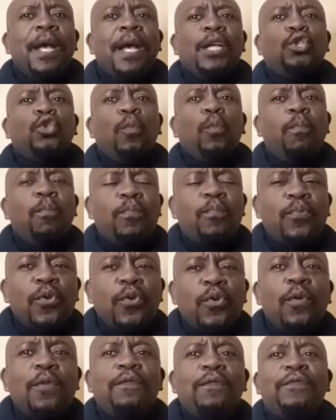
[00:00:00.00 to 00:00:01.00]
To
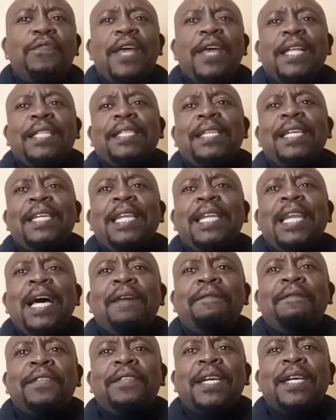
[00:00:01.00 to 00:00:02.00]
prove that he
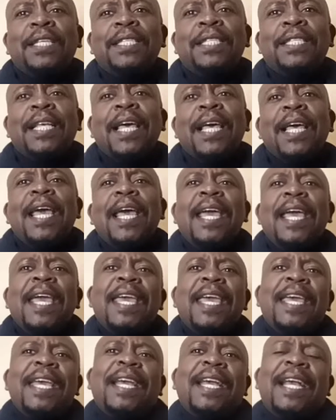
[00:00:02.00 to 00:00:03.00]
loved us, he
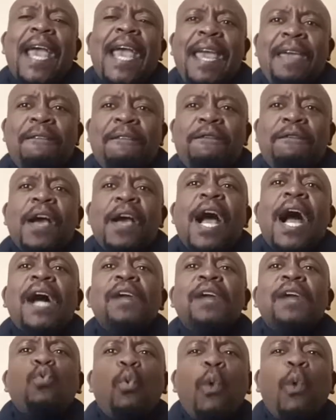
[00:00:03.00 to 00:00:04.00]
gave.
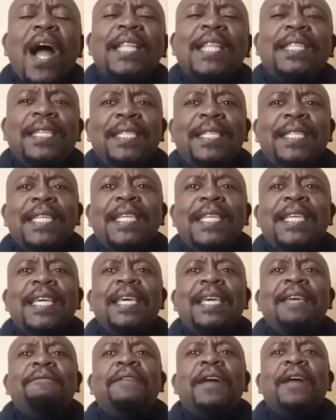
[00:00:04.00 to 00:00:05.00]
And what did he
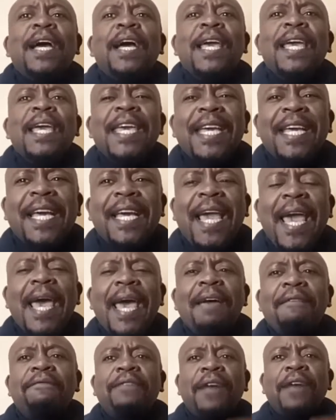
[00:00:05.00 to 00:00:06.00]
give? He
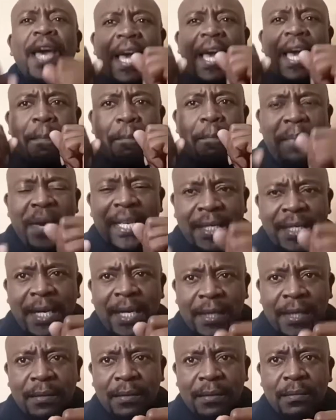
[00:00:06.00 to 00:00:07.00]
gave a person.